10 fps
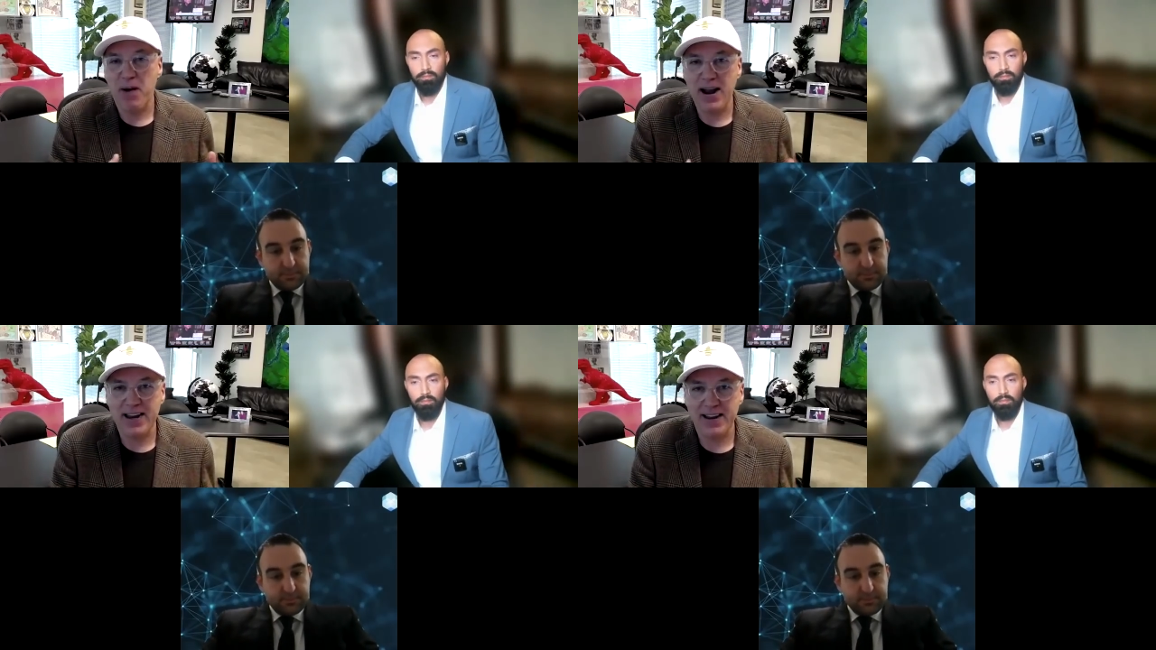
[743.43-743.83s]

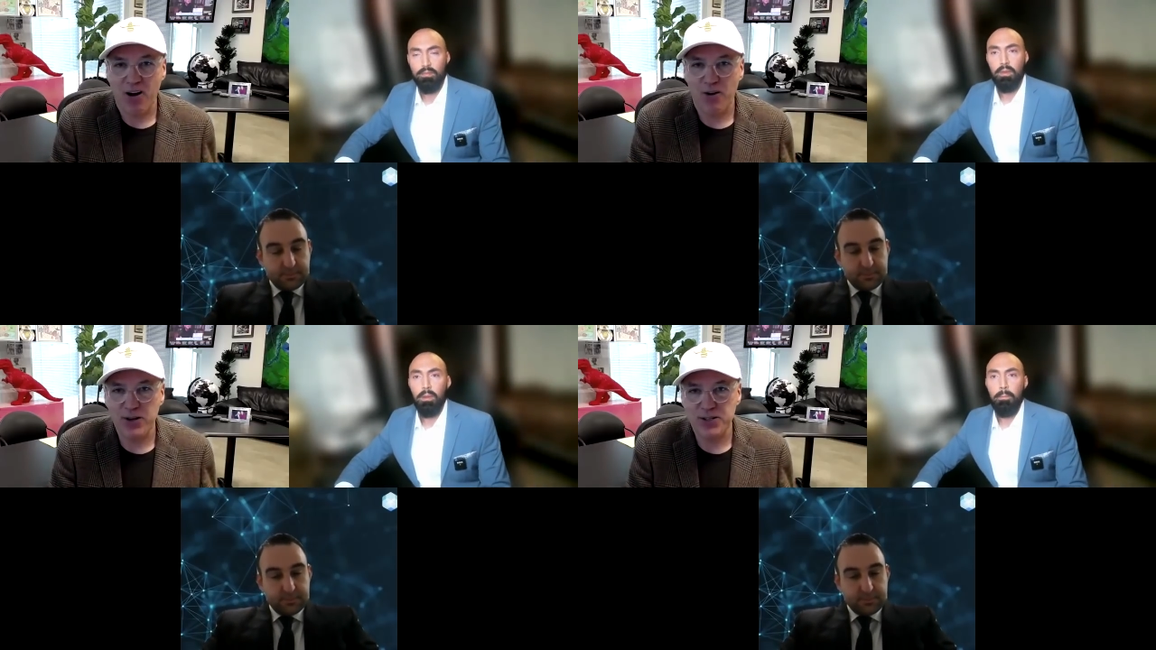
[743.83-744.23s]
Speaker 1: mining
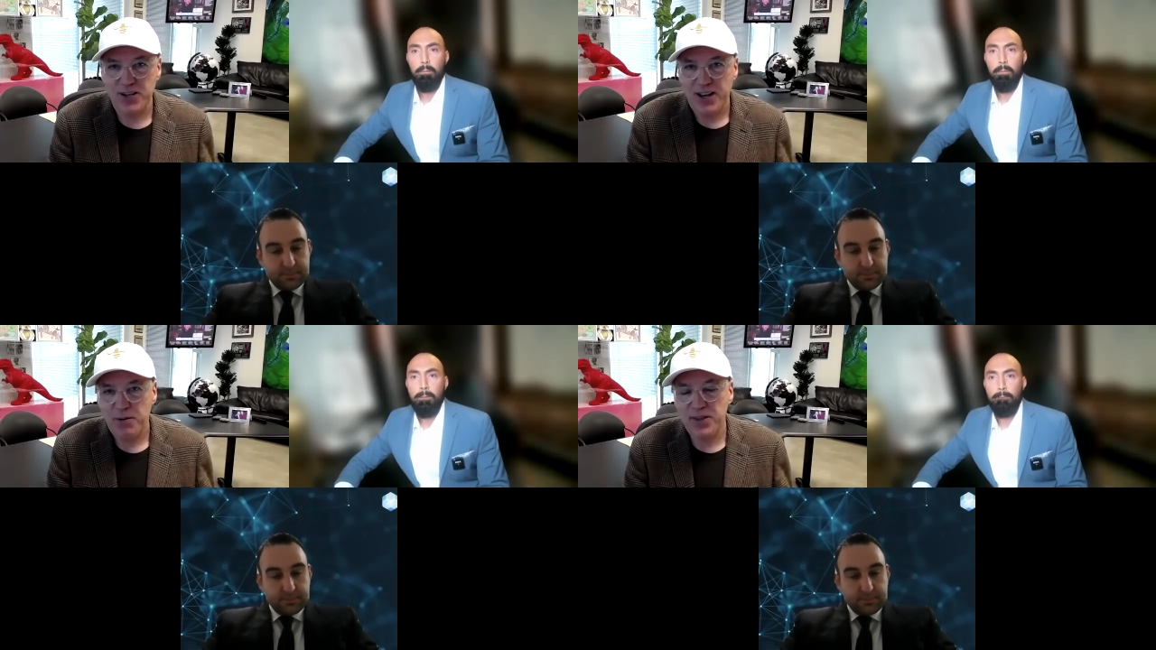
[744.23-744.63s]
all these
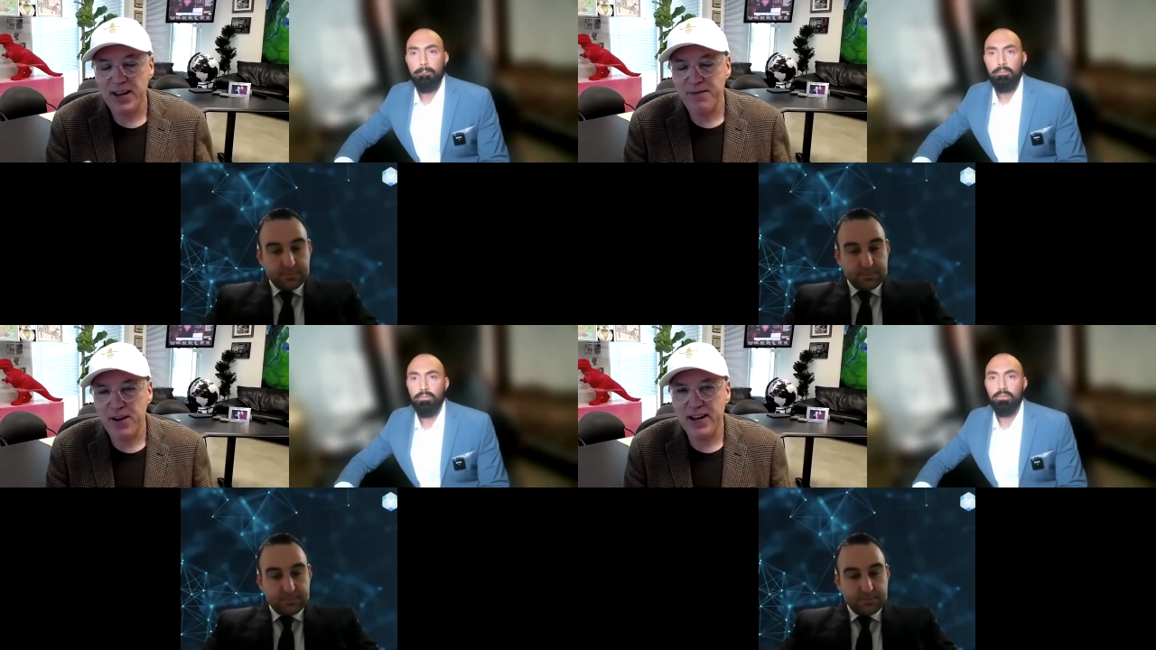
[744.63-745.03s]
with the
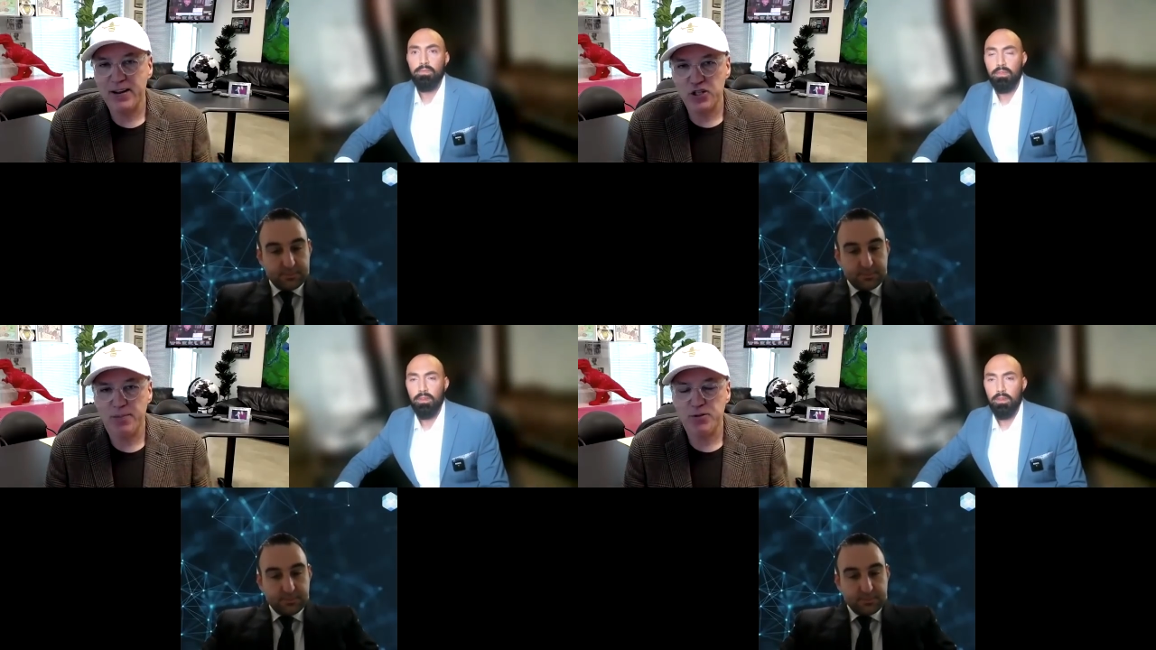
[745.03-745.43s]

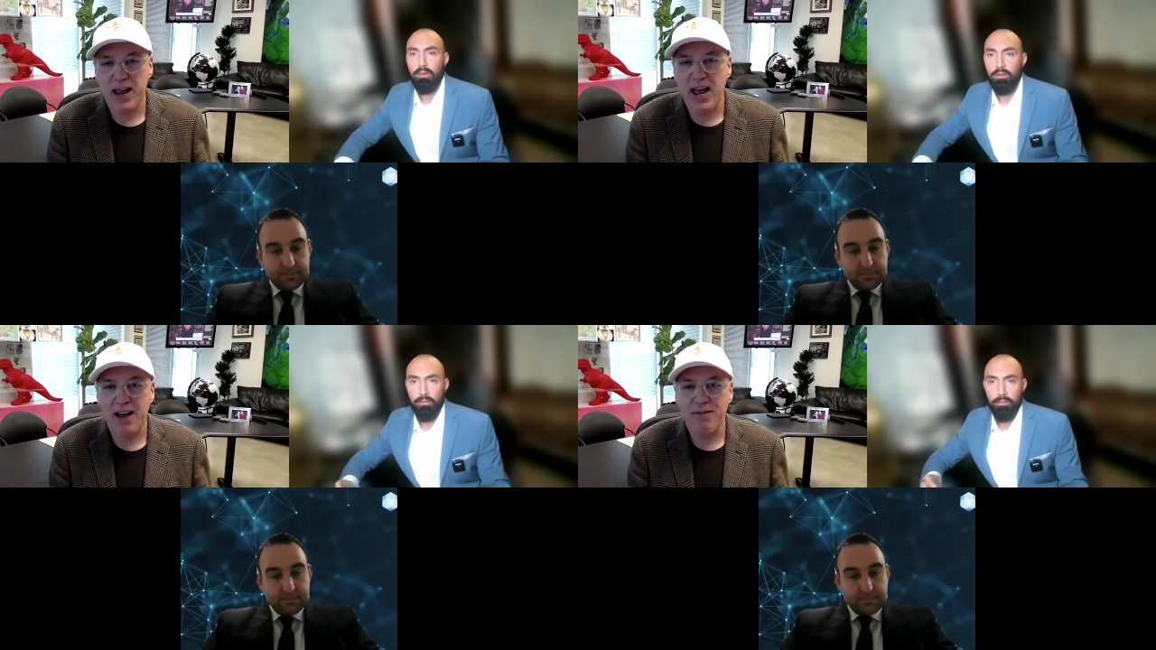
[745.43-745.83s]
Nvidia chips we
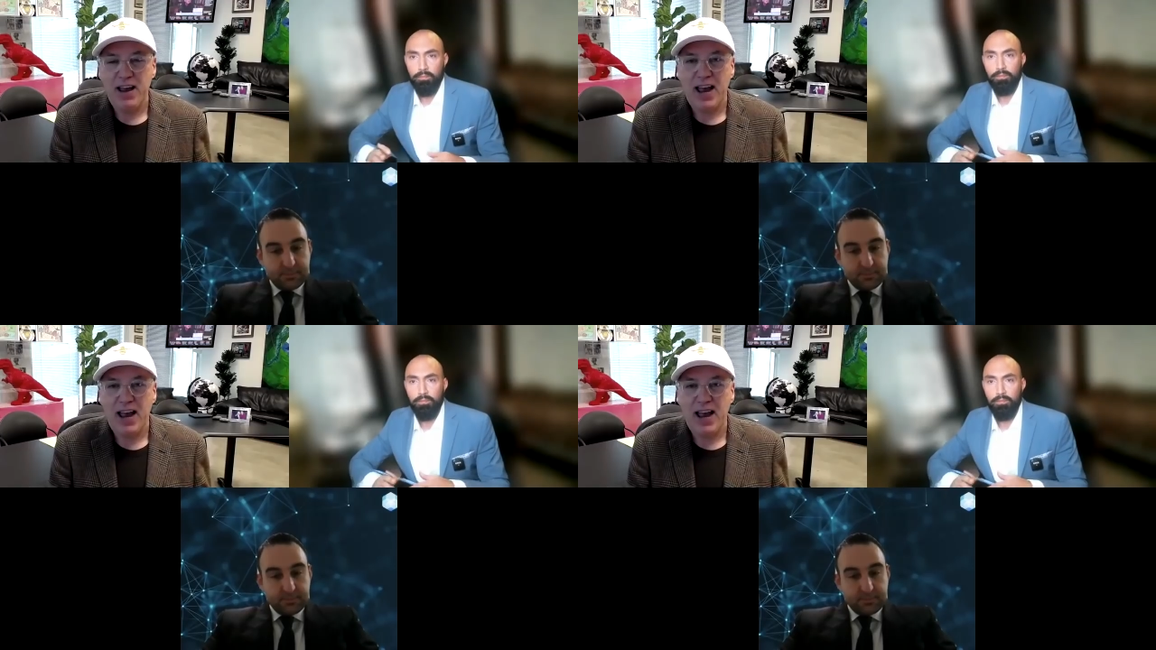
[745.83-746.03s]
have